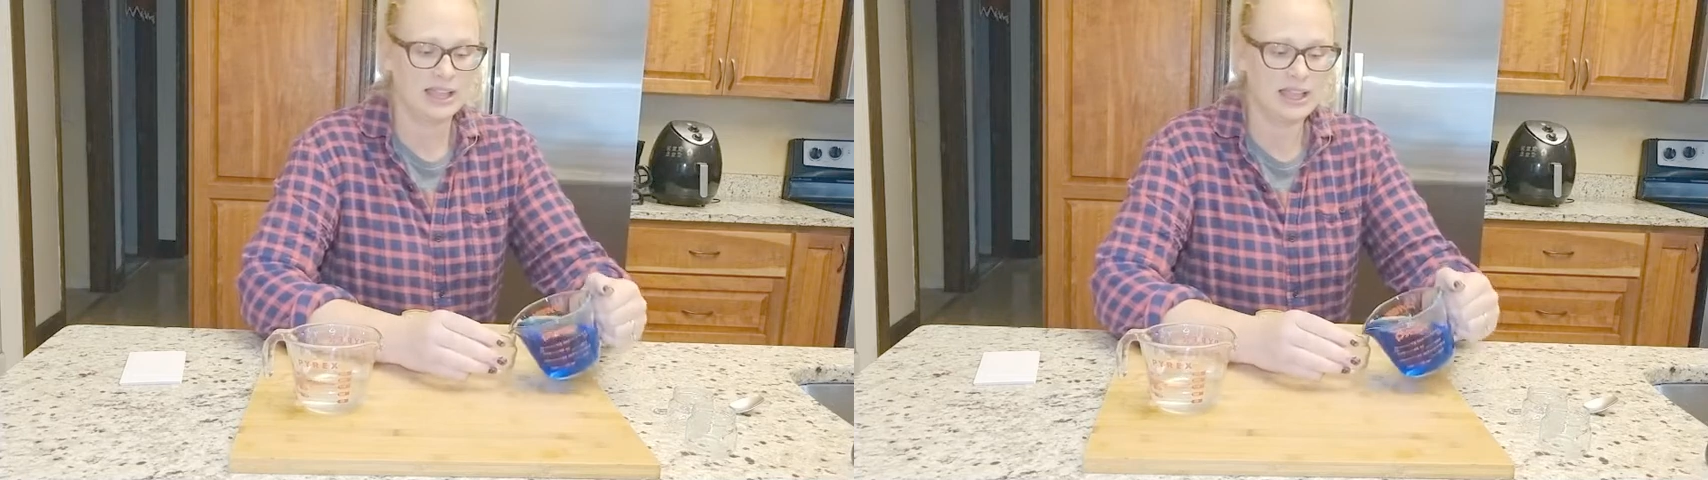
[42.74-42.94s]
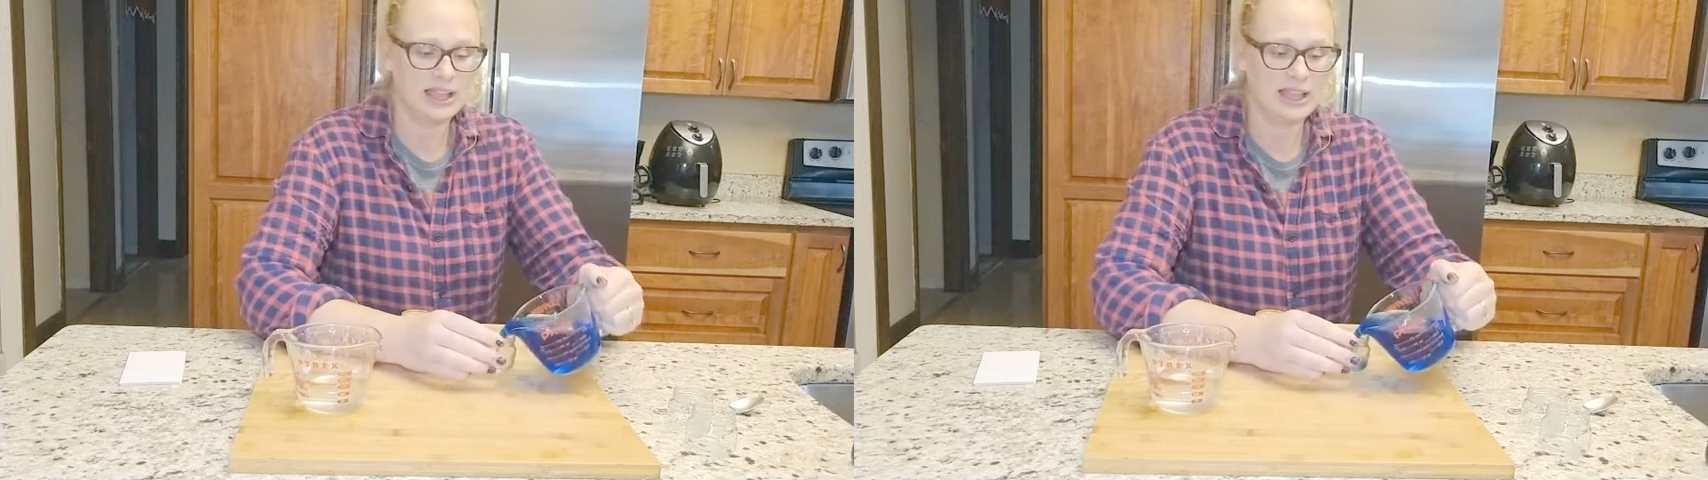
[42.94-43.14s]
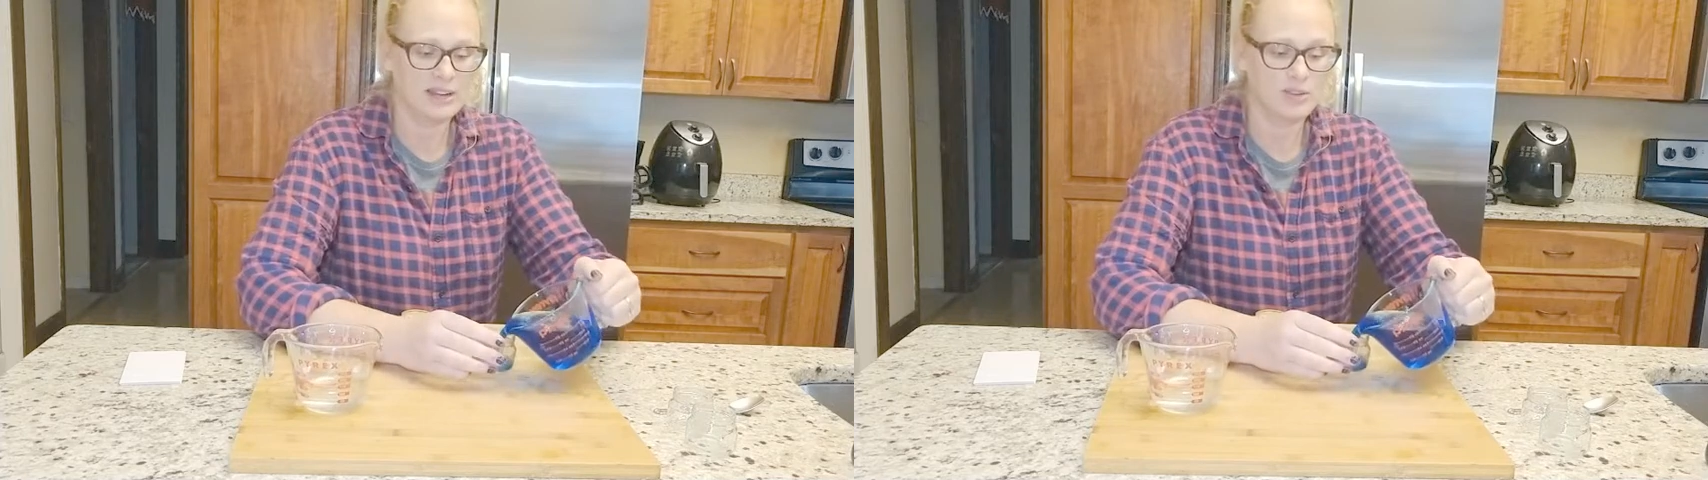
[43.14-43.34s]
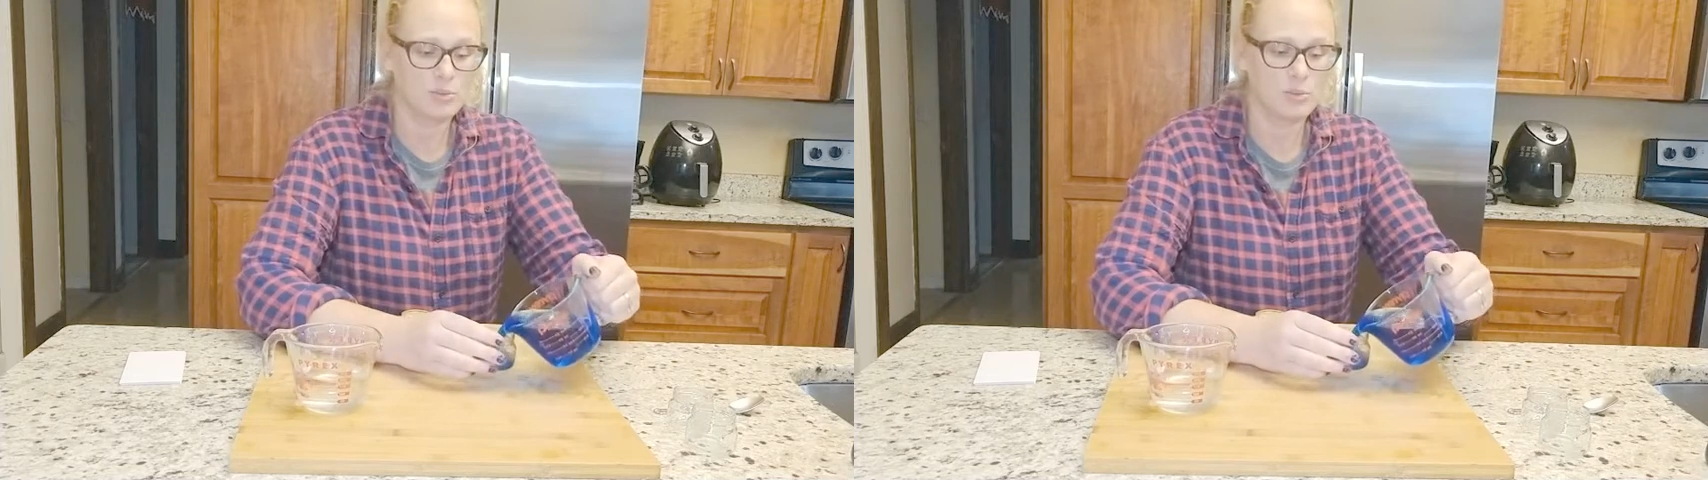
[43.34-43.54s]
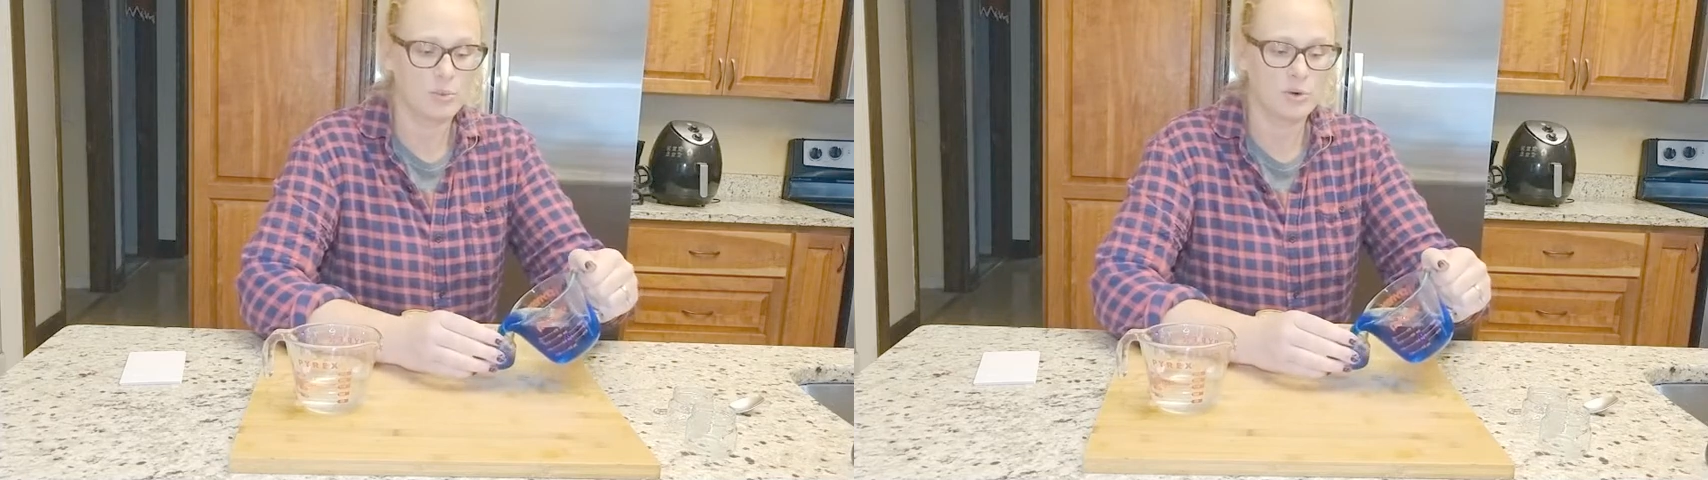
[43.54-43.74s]
and the
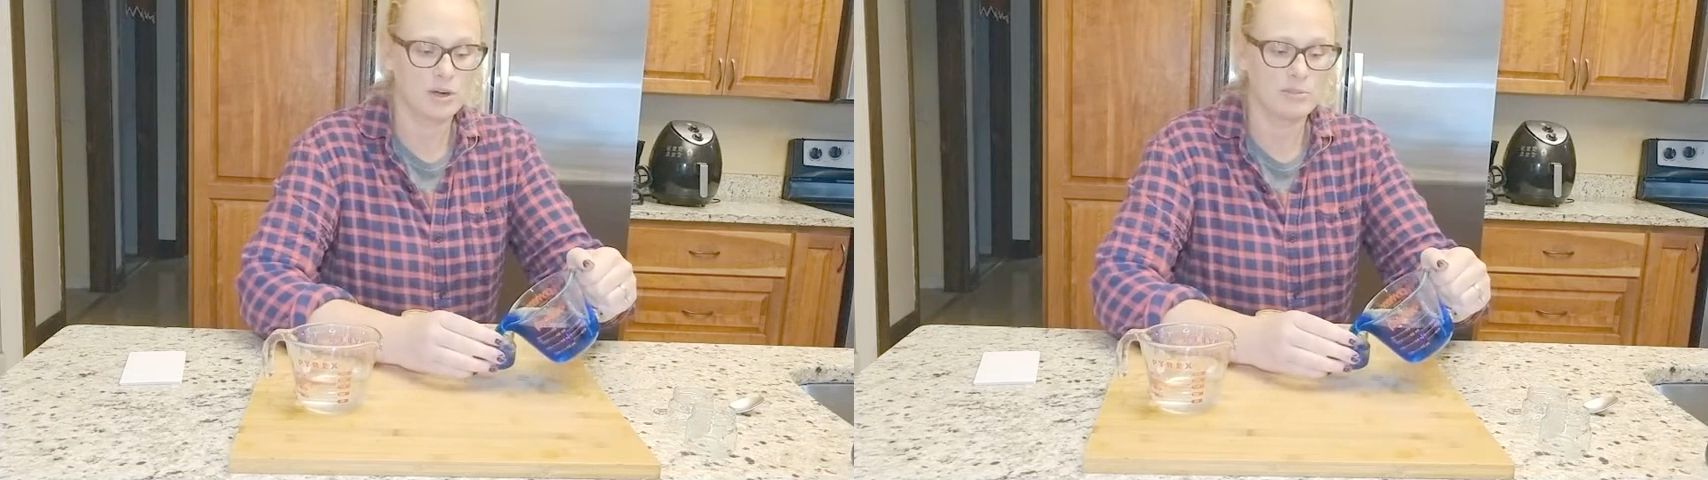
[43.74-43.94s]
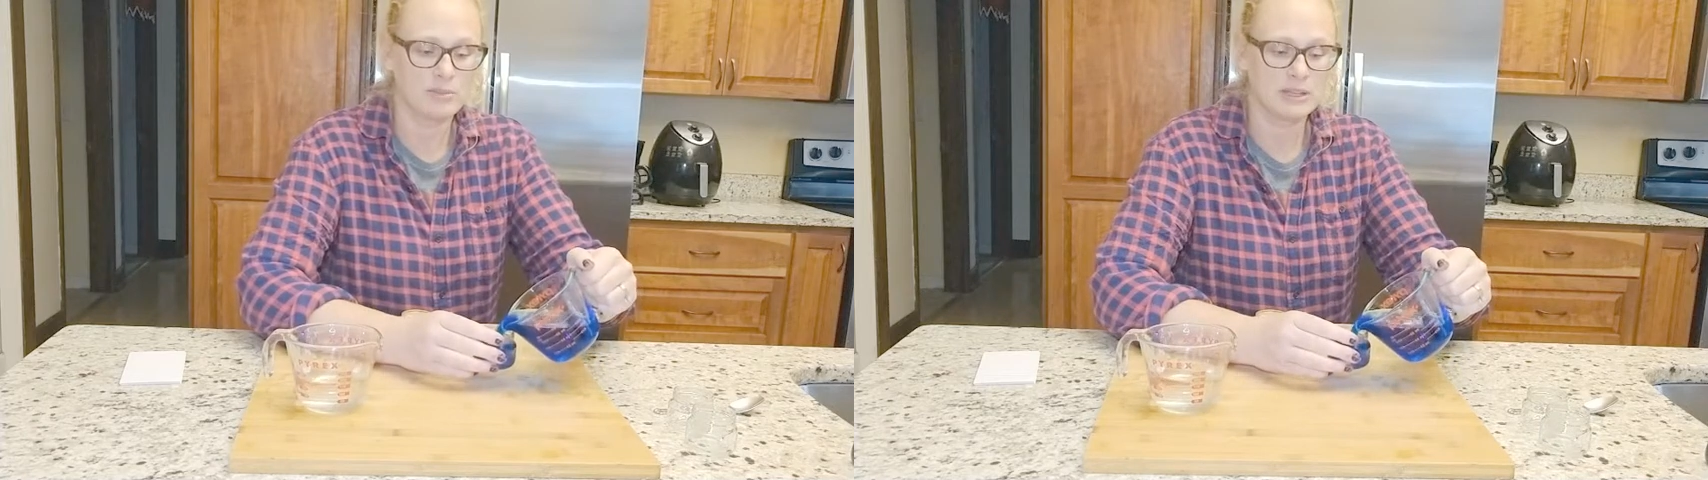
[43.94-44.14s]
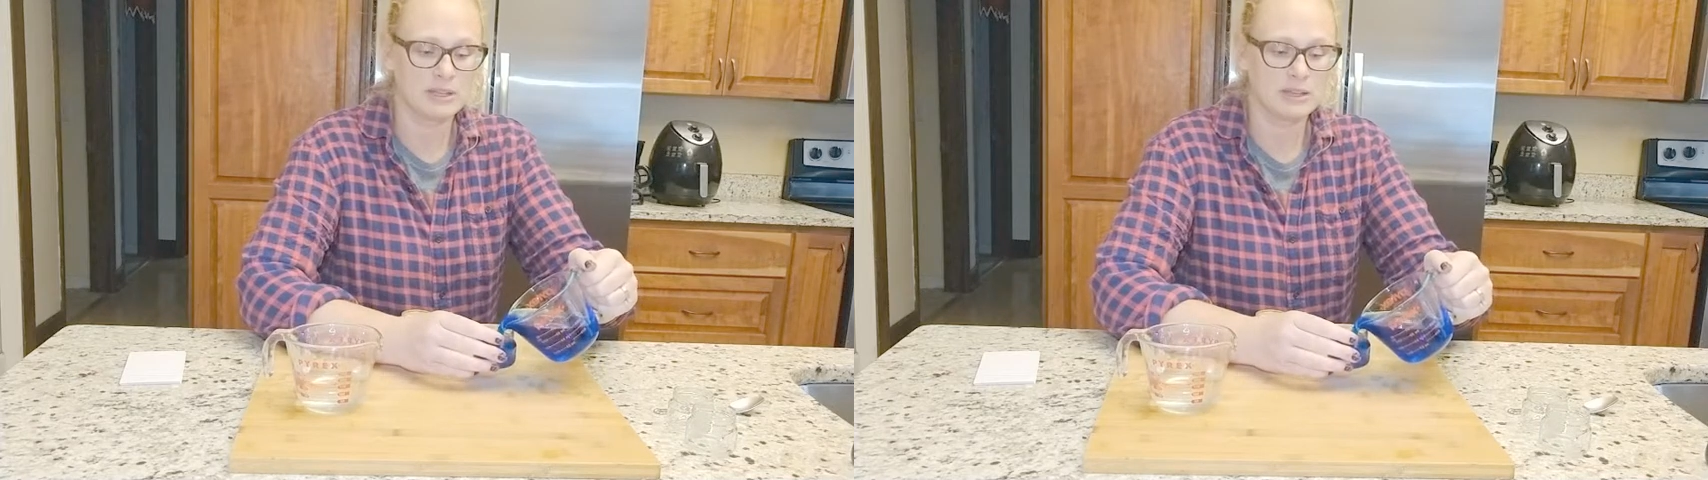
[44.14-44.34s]
warm